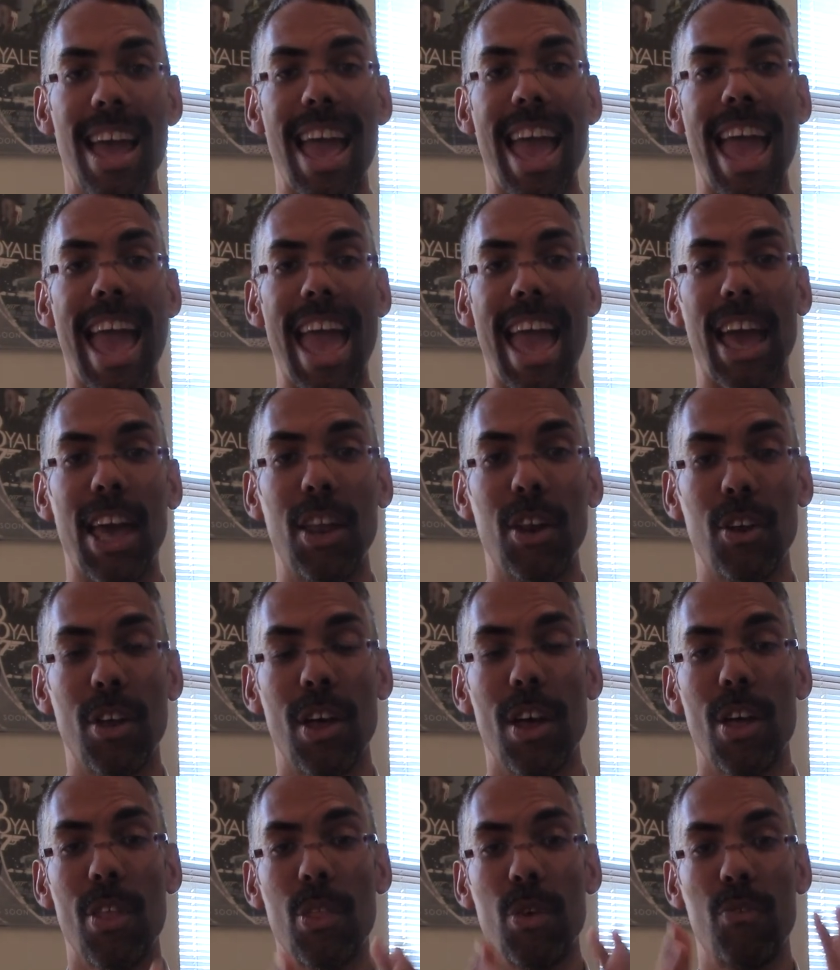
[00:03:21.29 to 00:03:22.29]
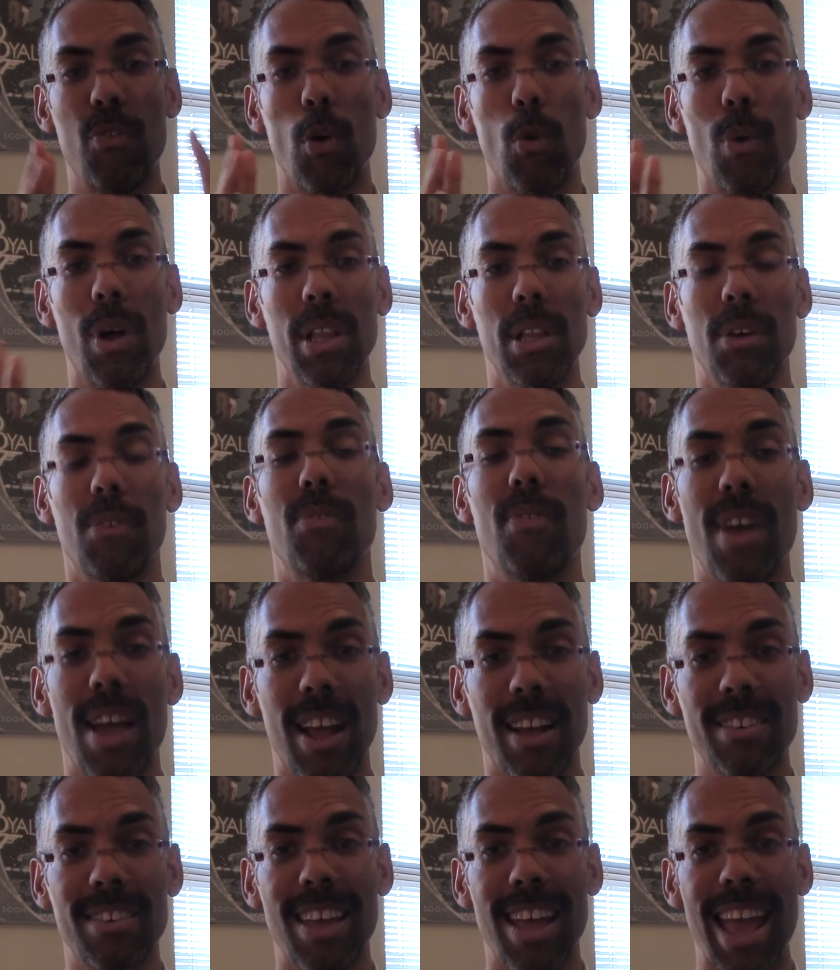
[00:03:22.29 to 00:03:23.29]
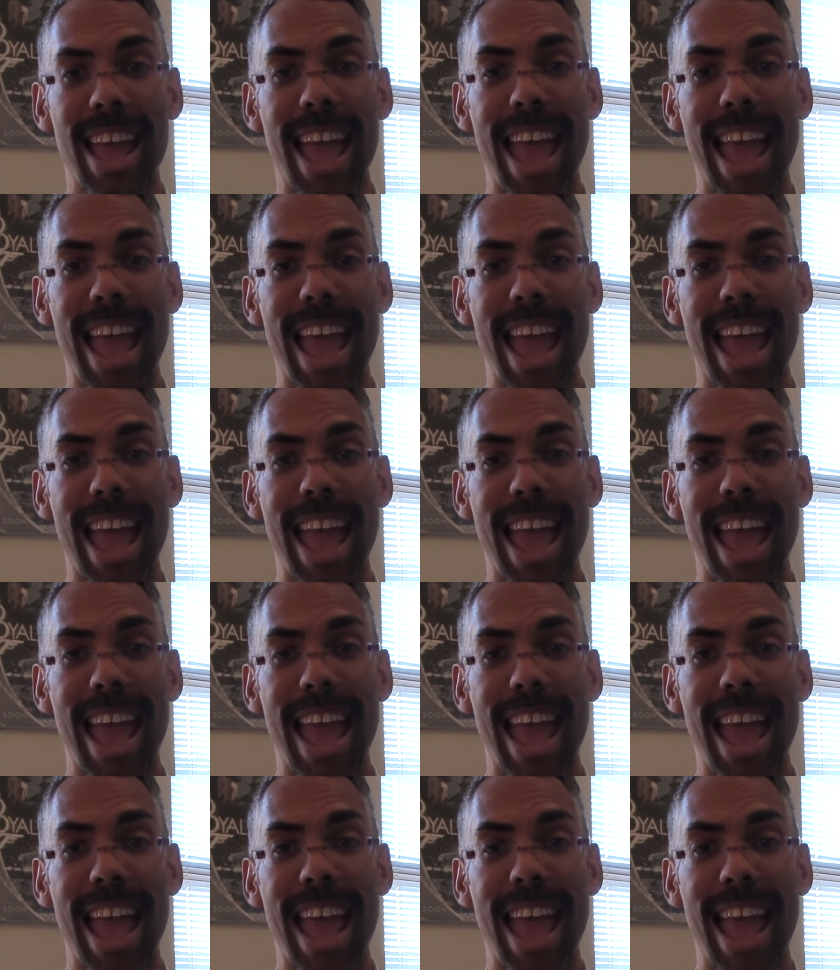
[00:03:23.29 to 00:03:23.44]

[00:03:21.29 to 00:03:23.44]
and the Pharrell Effect